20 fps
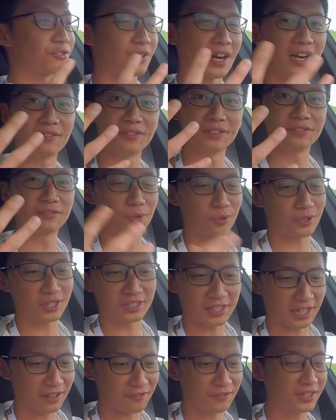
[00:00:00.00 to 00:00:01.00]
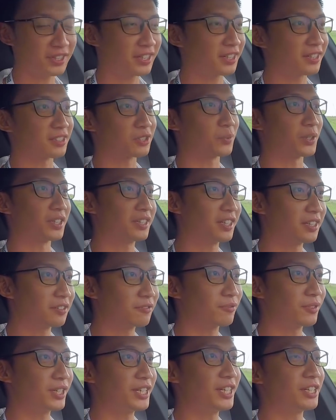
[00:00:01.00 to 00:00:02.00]
driver-focused. Everything is within
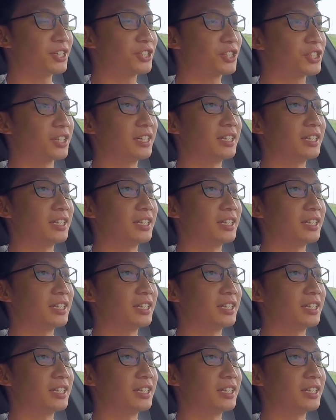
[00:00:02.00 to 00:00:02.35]
reach.